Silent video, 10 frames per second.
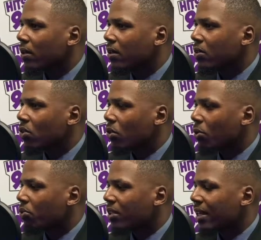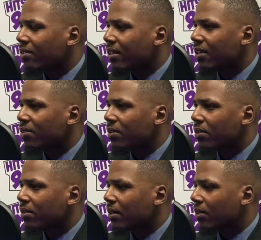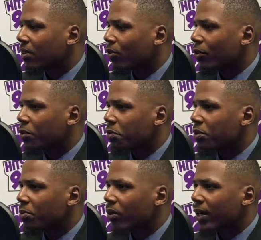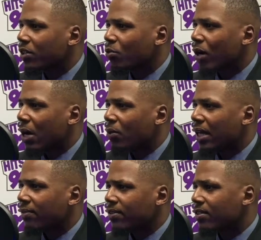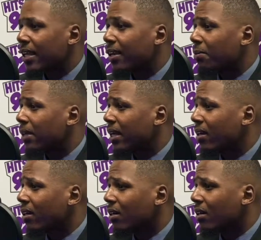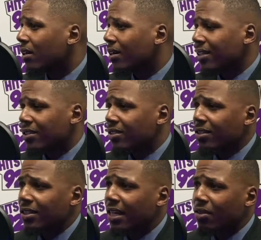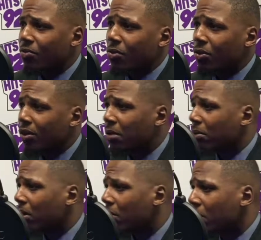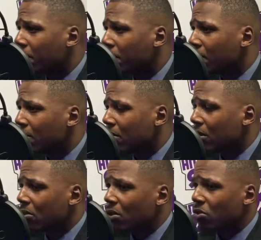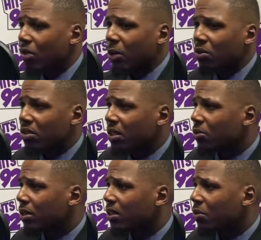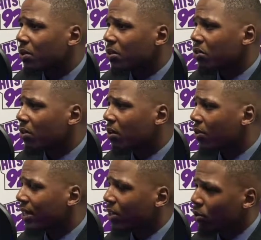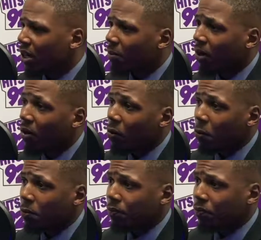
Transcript: So it was Thanksgivings and Christmas breaks where I would have to stay up there because I just could not afford to come home. You know, so I was still dealing with the struggle. And then you come home.